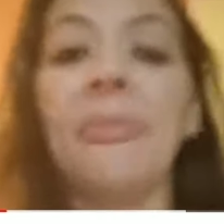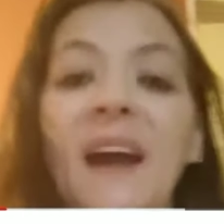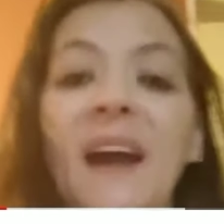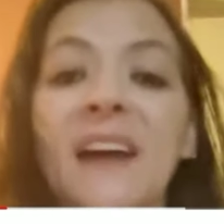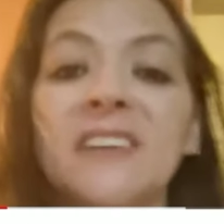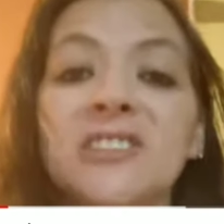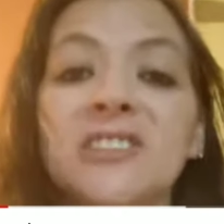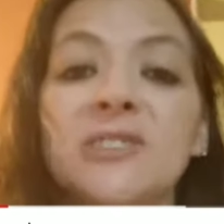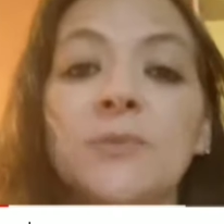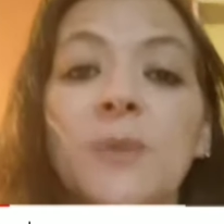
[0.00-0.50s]
I
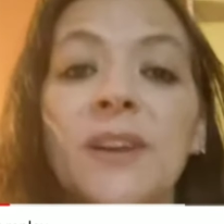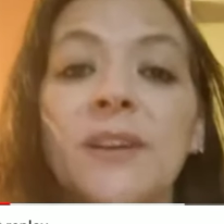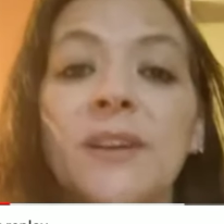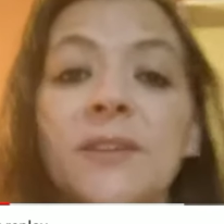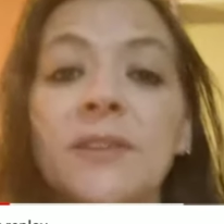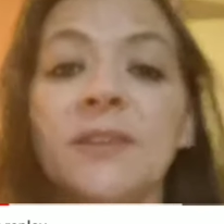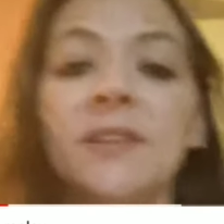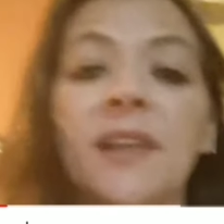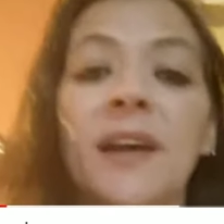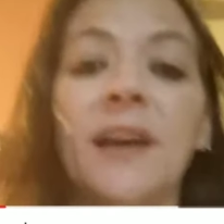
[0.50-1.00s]
just wanted
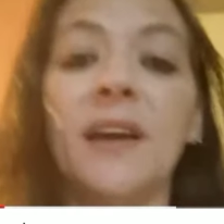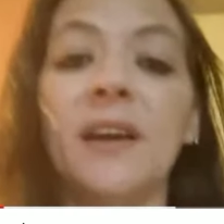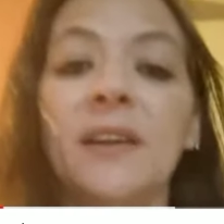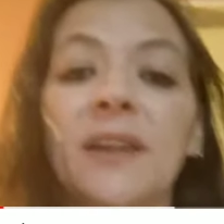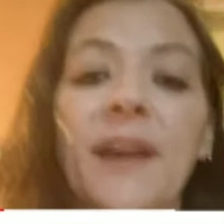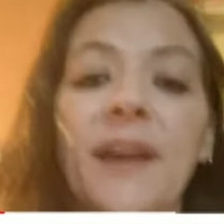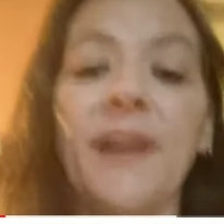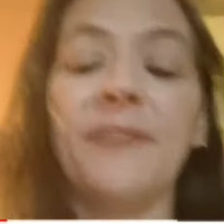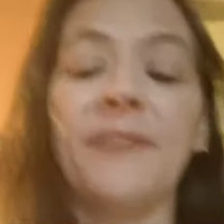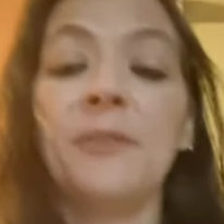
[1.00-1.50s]
to let
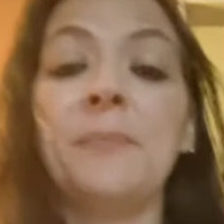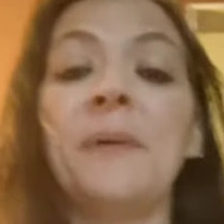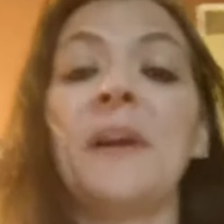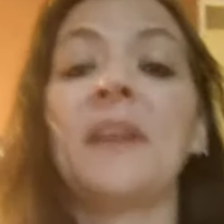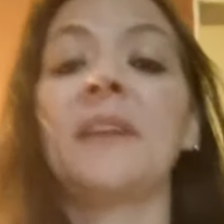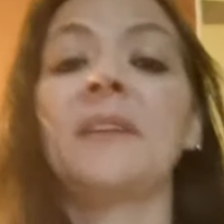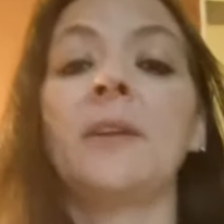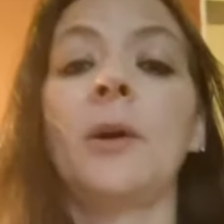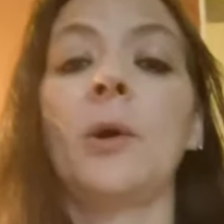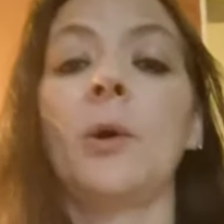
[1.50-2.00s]

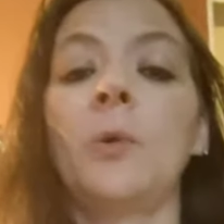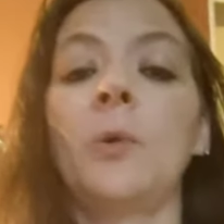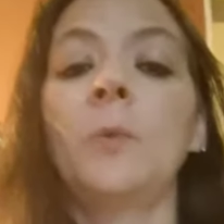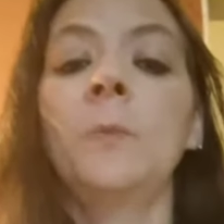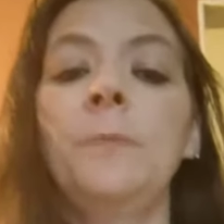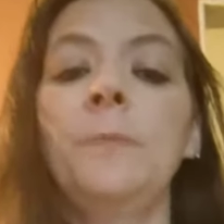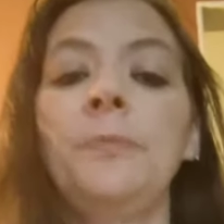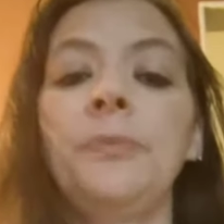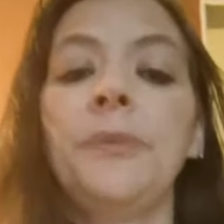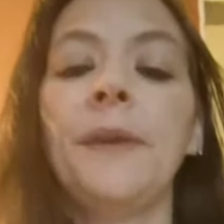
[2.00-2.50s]
everybody know
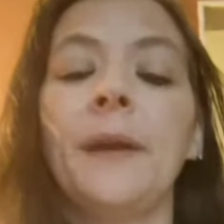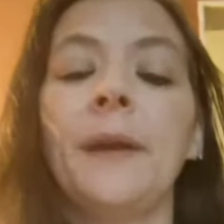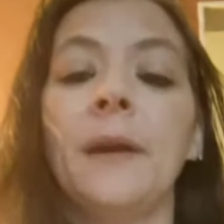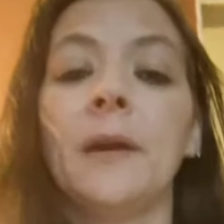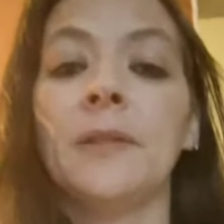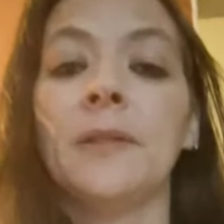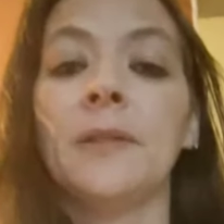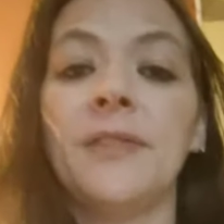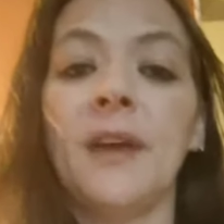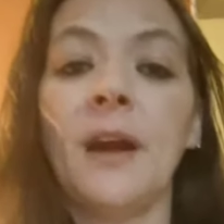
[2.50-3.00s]

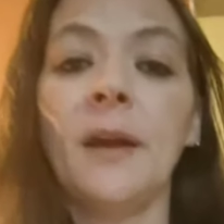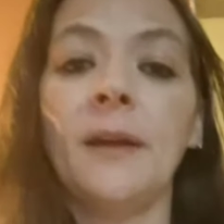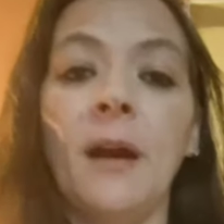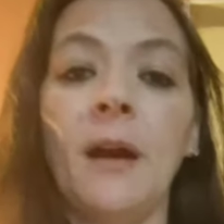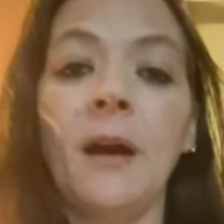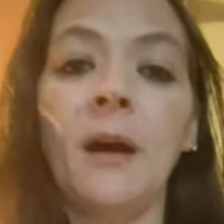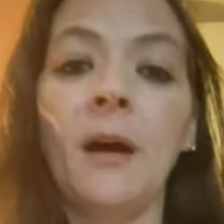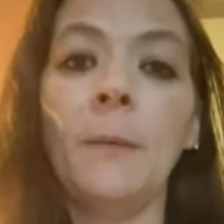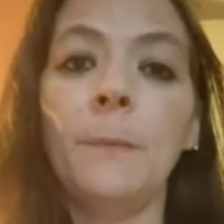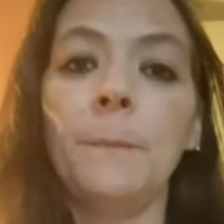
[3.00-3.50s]
that
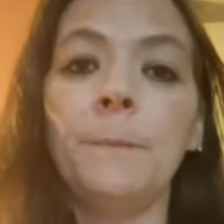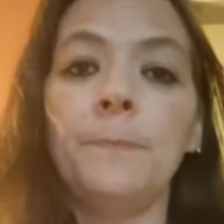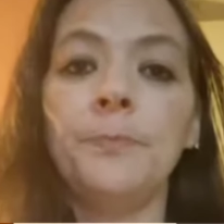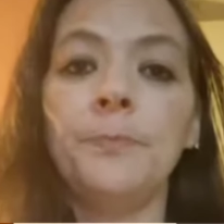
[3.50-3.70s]
um,